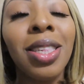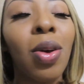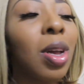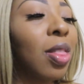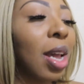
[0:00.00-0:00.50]

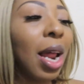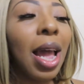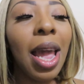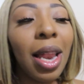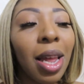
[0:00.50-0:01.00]
so good thing i
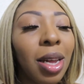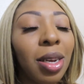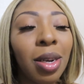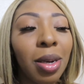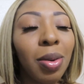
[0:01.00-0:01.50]
had
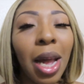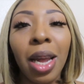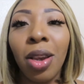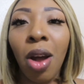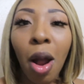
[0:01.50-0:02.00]
a, um,
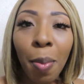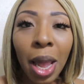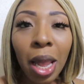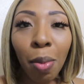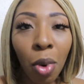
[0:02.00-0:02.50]
like a dark
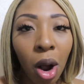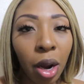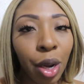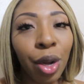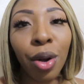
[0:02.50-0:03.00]
pink
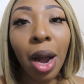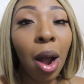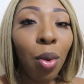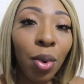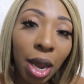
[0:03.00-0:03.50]
marker here
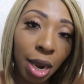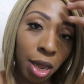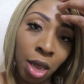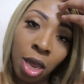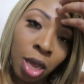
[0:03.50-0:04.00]
already